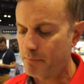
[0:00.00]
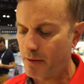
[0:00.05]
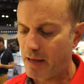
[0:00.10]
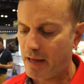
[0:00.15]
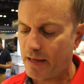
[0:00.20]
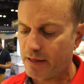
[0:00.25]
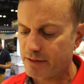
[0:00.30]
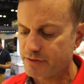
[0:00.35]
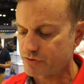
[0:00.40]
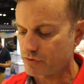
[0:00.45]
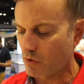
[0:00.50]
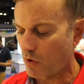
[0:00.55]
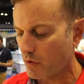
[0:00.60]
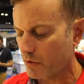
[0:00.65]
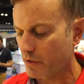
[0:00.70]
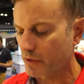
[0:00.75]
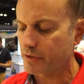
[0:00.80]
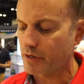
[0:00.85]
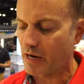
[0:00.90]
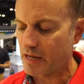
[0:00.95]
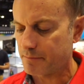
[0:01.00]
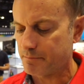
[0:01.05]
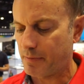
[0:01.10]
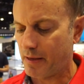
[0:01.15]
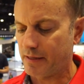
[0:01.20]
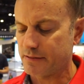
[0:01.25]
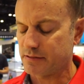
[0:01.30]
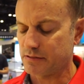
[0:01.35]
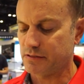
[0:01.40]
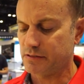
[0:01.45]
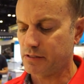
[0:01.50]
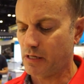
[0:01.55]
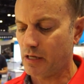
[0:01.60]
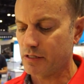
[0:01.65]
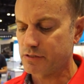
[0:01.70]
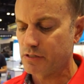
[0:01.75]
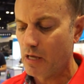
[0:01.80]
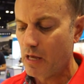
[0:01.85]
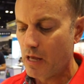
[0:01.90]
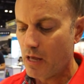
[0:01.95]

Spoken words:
baits, longer crank baits and such.